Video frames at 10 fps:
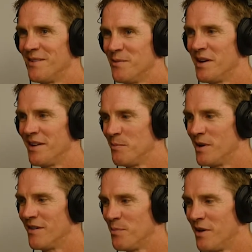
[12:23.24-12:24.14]
We got to get
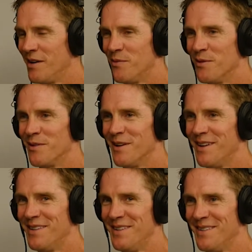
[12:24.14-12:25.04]
better at planning further
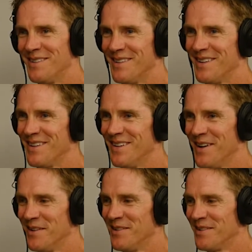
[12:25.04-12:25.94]
ahead too. It's like
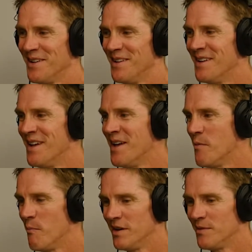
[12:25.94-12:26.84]
I kind of
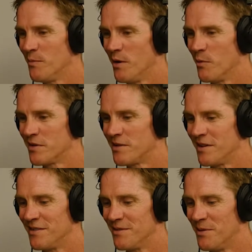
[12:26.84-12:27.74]
my work
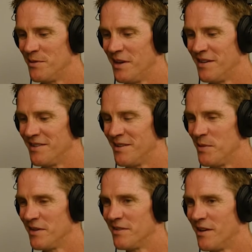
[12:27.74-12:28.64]
schedule rotates, and it
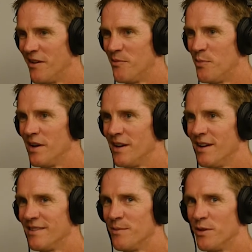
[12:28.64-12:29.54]
makes it tough. But I
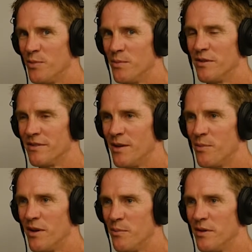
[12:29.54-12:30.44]
get some other people to step
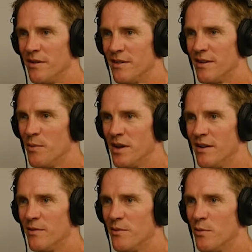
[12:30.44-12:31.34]
up and come in
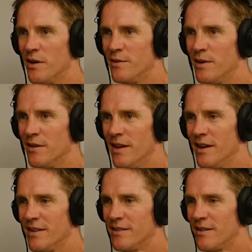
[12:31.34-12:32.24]
and run a trail day.
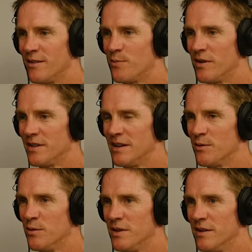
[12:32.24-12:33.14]
'Cause that's the hardest part is getting
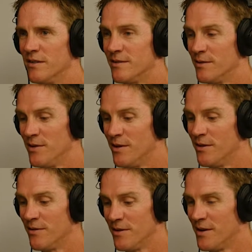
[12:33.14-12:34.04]
crew leaders. So if you
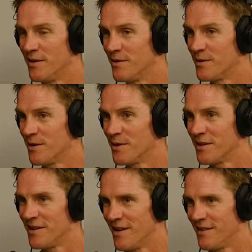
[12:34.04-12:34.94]
know how to do trail
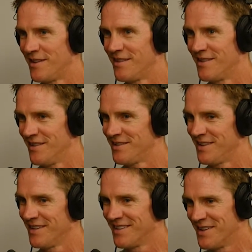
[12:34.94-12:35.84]
work and you're out there and you're
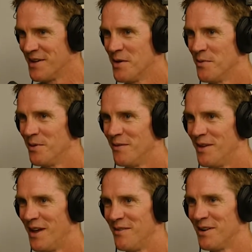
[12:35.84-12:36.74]
listening, we'd love to
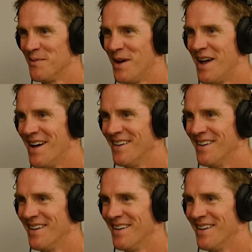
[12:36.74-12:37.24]
have you come out.